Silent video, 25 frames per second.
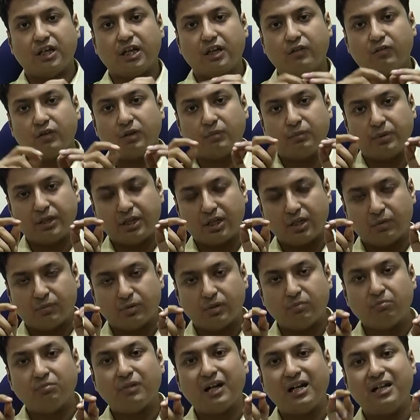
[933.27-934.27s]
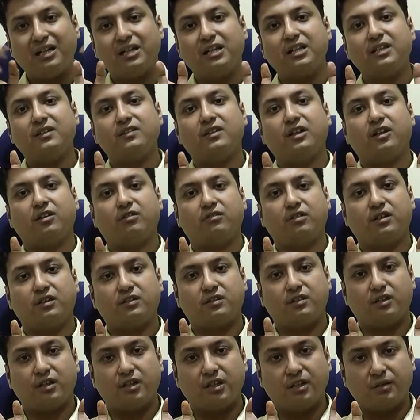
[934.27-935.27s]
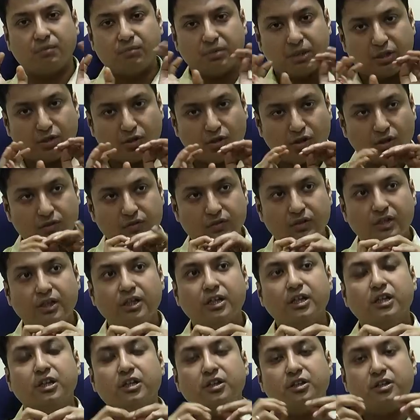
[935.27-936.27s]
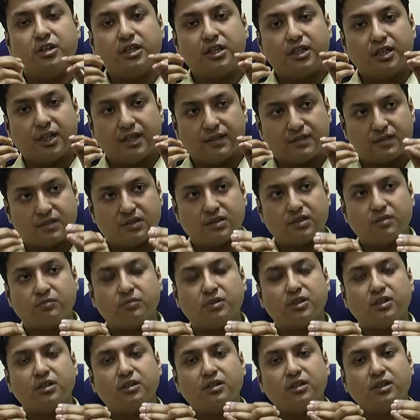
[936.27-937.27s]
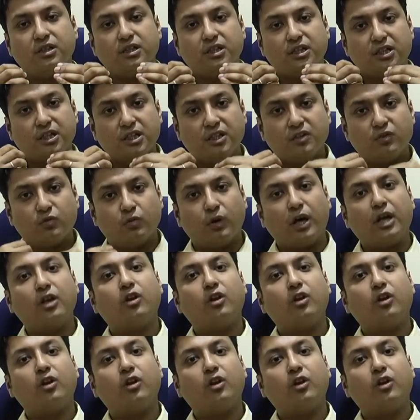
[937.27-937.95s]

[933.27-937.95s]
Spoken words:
I will pick up a multi-centric study because the customer is